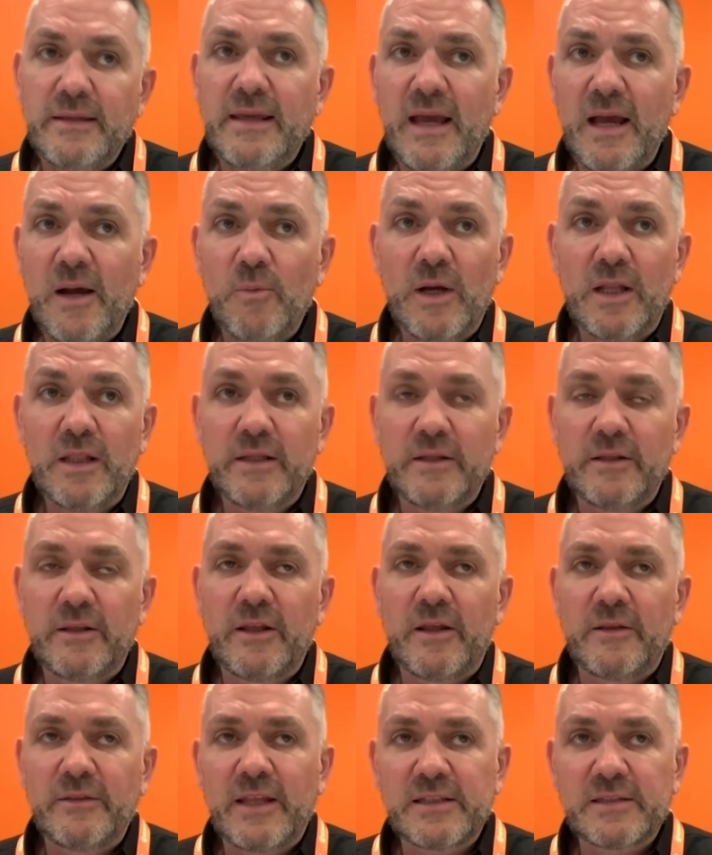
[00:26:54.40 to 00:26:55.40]
Yeah, well,
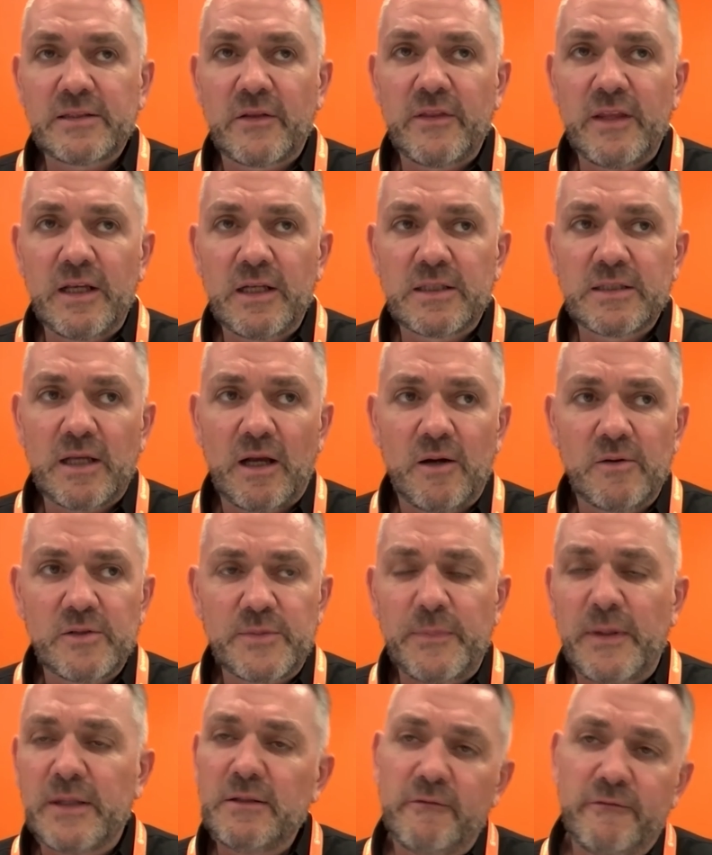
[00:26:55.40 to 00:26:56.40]
that's the thing. So I was
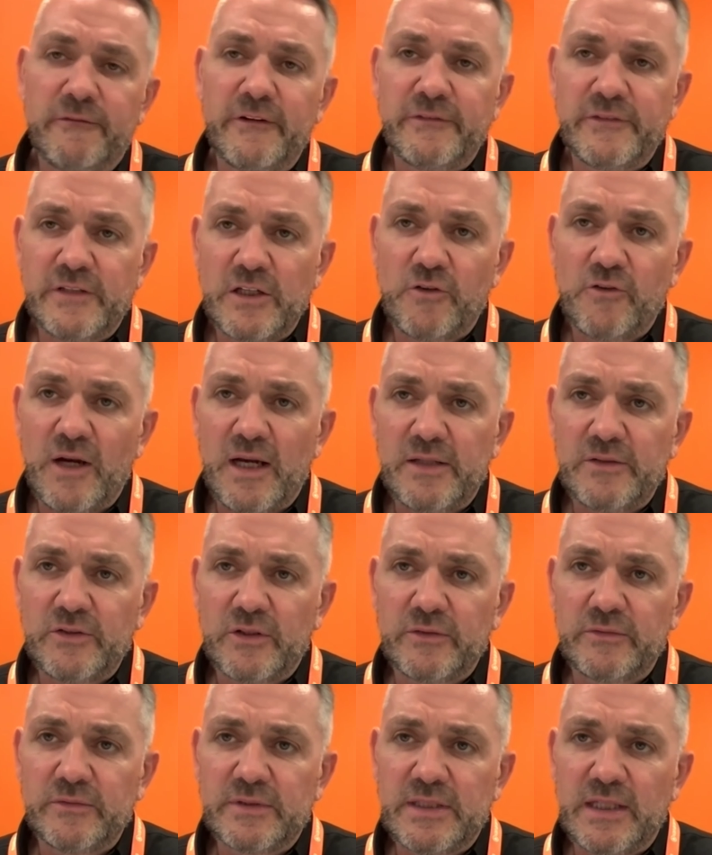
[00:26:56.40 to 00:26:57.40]
spending 50 grand
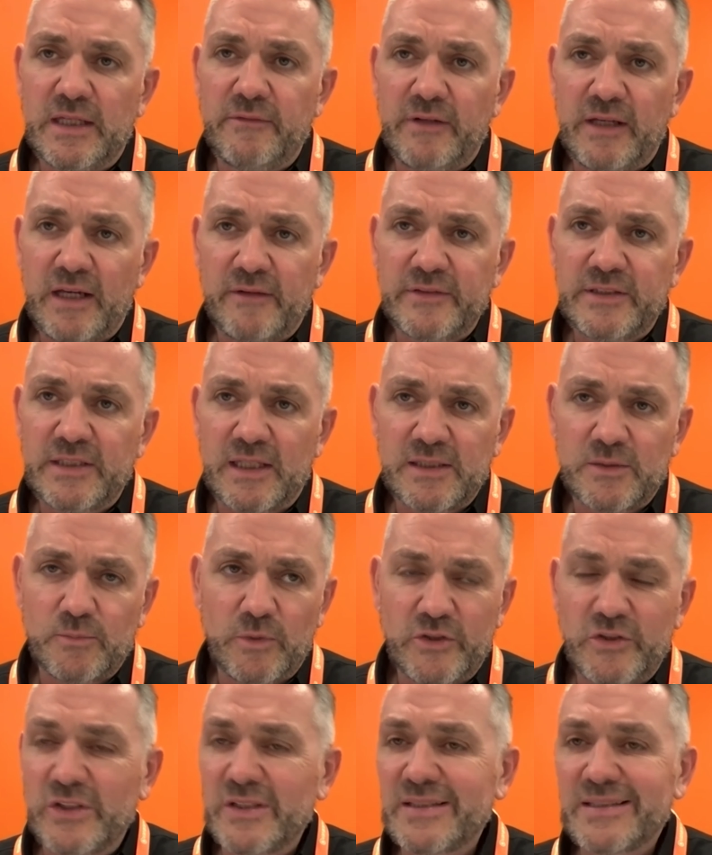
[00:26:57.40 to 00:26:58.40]
on TV advertising,
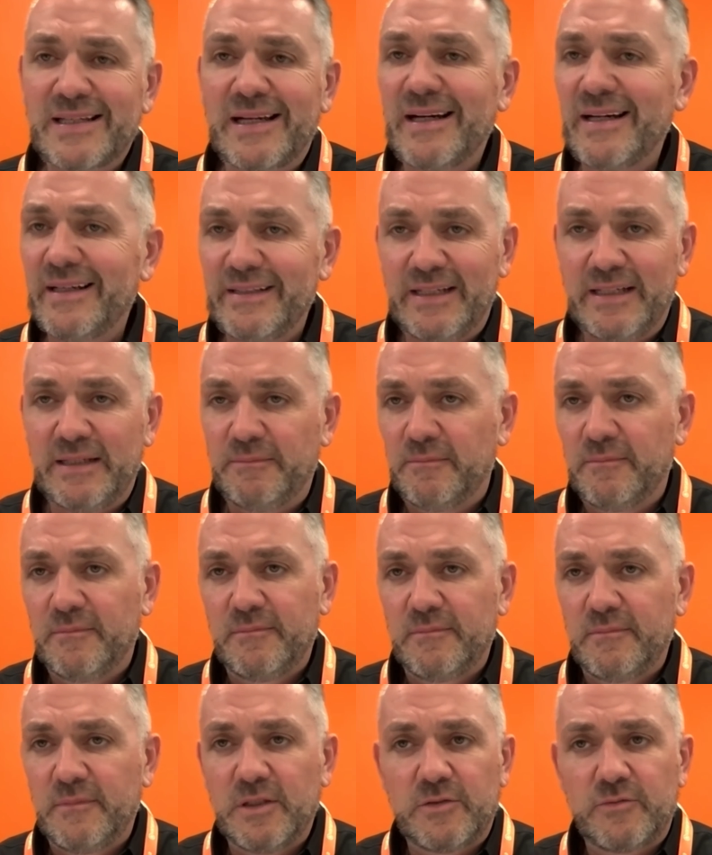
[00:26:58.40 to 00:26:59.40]
which is tiny.
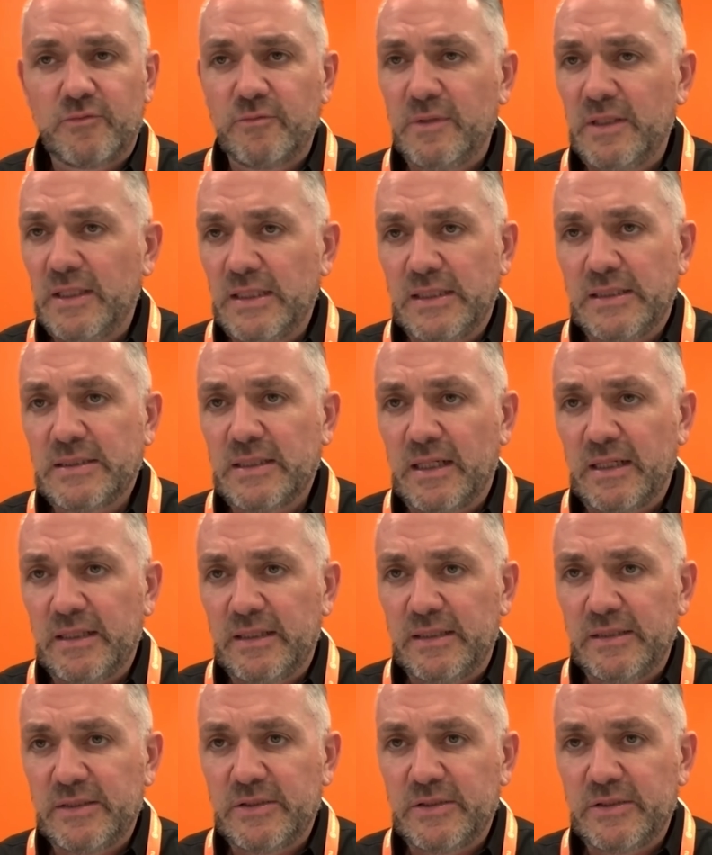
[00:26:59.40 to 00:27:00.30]
It's really tiny.